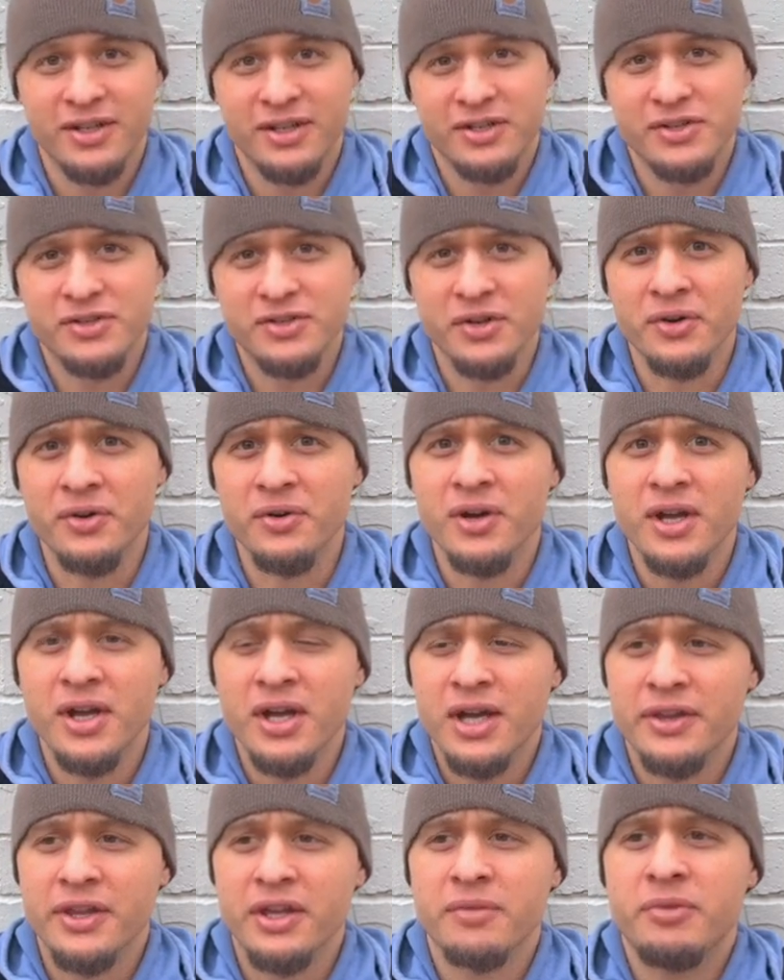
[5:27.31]
So
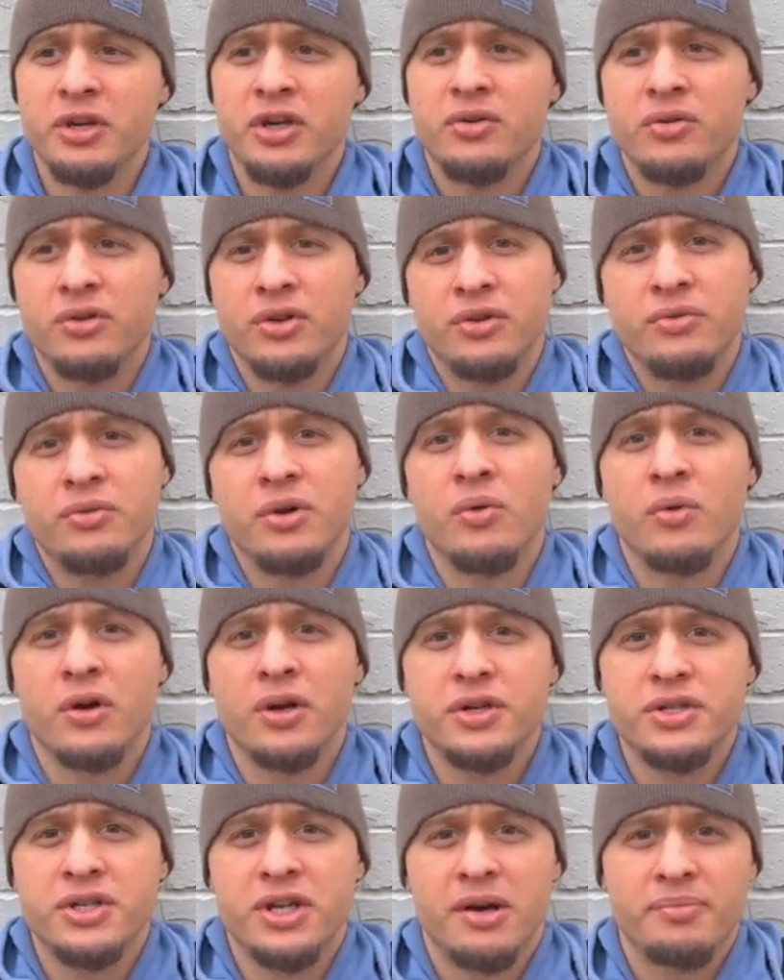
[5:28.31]
I think it'd be cool to do a
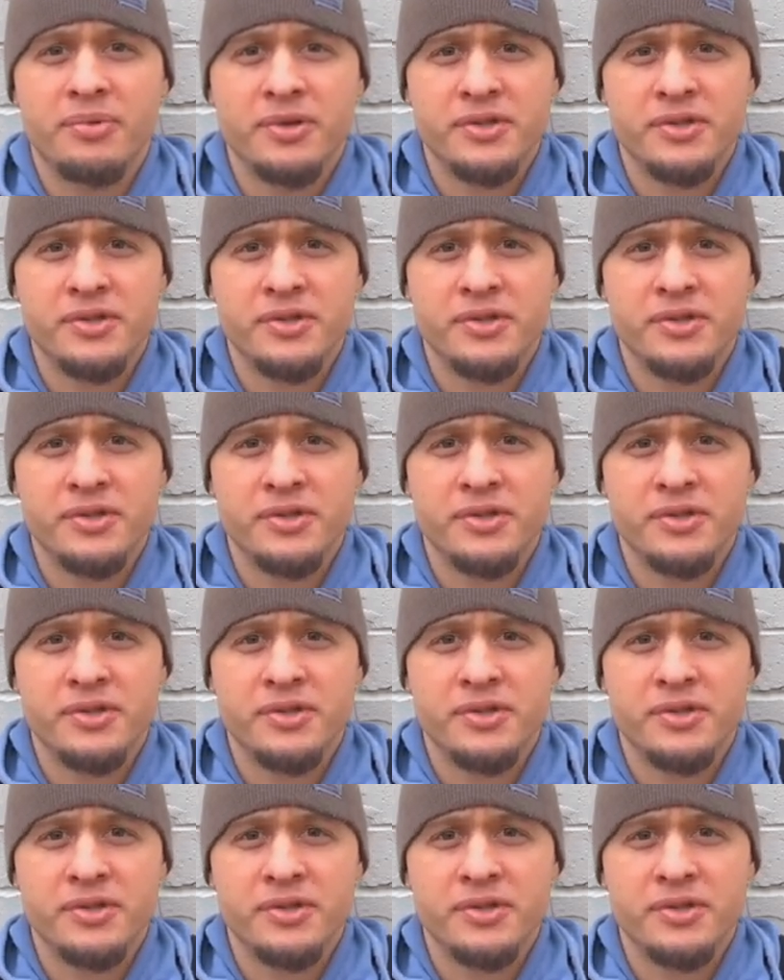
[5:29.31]
workshop,